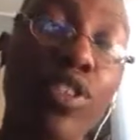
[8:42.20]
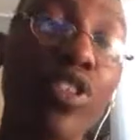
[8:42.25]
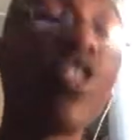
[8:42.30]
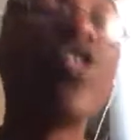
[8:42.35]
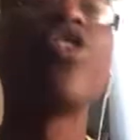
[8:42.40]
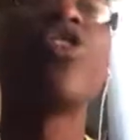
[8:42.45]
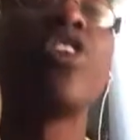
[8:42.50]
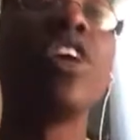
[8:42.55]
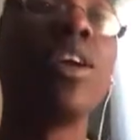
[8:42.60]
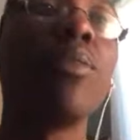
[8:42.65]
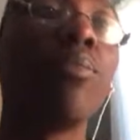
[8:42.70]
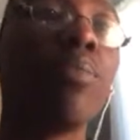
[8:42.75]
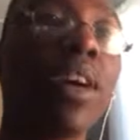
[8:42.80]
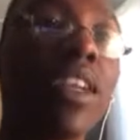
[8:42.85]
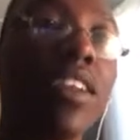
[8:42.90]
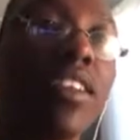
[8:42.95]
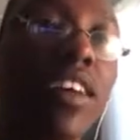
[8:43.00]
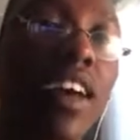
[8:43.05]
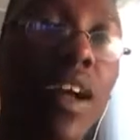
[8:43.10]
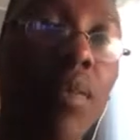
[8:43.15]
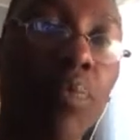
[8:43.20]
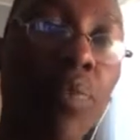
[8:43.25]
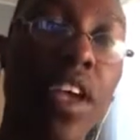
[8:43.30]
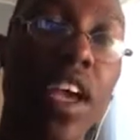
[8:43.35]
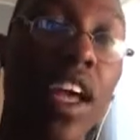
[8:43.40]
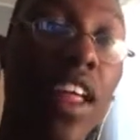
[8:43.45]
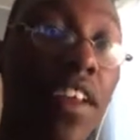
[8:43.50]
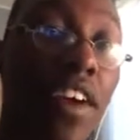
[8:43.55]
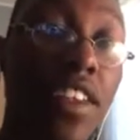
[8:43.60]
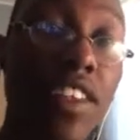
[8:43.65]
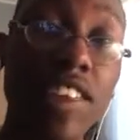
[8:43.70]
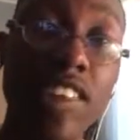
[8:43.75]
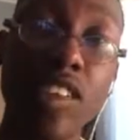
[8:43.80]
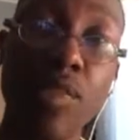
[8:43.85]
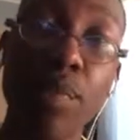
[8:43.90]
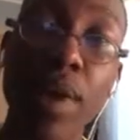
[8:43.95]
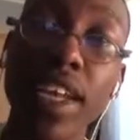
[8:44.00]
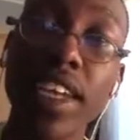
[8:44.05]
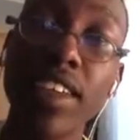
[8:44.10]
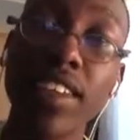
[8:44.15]
extreme, but um, this is
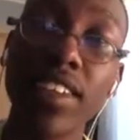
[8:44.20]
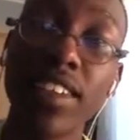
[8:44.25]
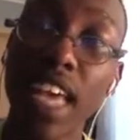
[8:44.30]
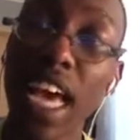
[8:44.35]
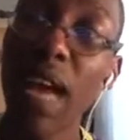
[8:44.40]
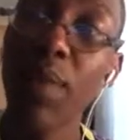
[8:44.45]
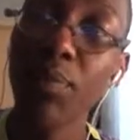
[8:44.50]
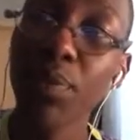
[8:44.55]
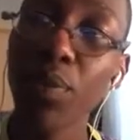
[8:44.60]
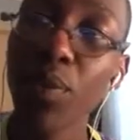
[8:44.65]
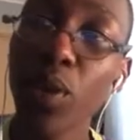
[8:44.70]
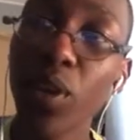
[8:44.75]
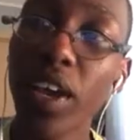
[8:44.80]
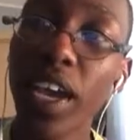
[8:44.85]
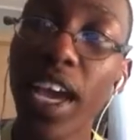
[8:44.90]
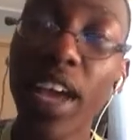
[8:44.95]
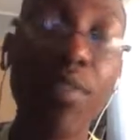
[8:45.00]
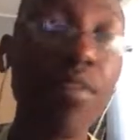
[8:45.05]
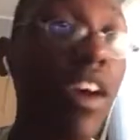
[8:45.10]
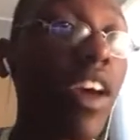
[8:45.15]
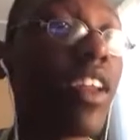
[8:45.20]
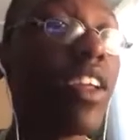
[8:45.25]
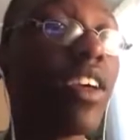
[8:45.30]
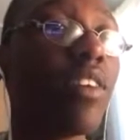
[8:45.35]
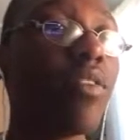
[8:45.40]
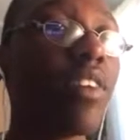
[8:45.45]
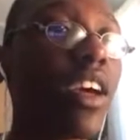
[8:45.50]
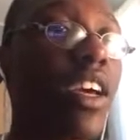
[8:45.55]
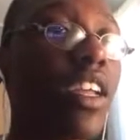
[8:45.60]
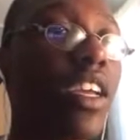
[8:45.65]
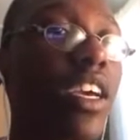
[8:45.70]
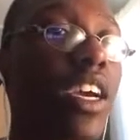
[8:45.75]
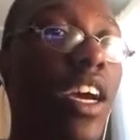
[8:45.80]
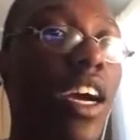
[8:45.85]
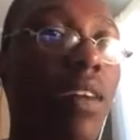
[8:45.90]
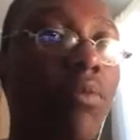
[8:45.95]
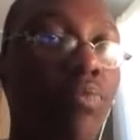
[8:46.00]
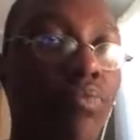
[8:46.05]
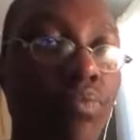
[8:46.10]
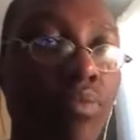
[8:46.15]
Speddy Sam. Okay, very, very,
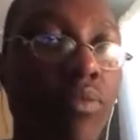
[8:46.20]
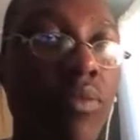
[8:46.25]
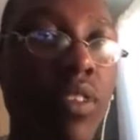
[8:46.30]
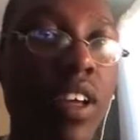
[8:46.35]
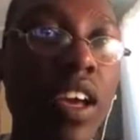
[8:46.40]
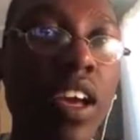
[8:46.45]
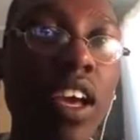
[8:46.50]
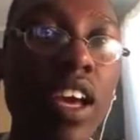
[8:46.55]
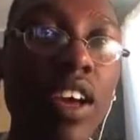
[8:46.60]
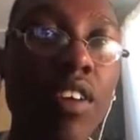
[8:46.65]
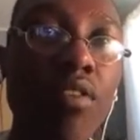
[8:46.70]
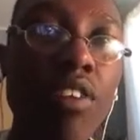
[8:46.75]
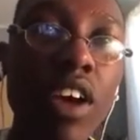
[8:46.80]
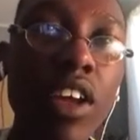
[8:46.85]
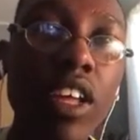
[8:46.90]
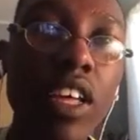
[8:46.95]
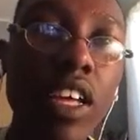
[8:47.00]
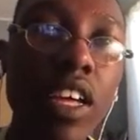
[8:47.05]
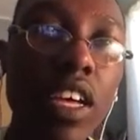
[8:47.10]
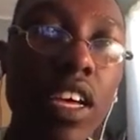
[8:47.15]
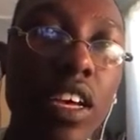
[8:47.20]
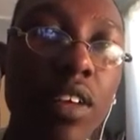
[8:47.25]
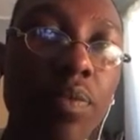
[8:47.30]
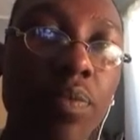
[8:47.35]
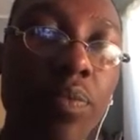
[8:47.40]
um, very